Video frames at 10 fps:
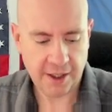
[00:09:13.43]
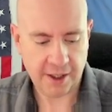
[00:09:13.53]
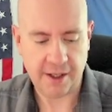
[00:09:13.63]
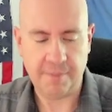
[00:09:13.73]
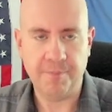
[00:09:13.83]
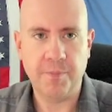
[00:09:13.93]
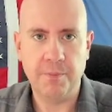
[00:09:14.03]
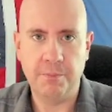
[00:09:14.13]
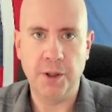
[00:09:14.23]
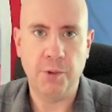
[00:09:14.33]

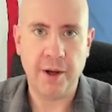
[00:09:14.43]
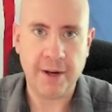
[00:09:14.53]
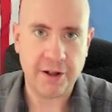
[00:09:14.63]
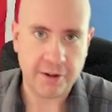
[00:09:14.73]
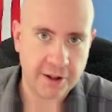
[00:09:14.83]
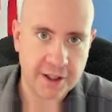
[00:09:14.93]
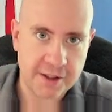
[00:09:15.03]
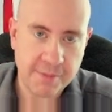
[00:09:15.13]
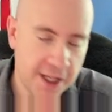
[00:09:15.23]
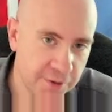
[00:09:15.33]
but what about all the
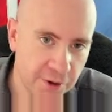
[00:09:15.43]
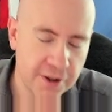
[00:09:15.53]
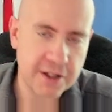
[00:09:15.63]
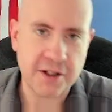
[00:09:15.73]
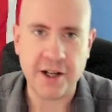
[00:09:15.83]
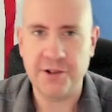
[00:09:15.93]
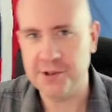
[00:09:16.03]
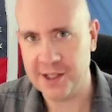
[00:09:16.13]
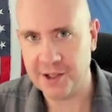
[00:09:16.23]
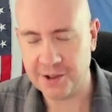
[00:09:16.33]
things it pays for is not
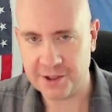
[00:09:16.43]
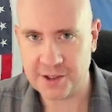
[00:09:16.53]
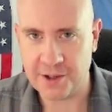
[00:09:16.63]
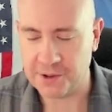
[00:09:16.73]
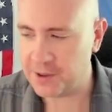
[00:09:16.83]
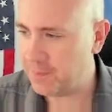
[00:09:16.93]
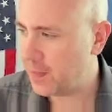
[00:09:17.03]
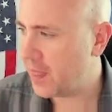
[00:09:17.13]
usually a good excuse.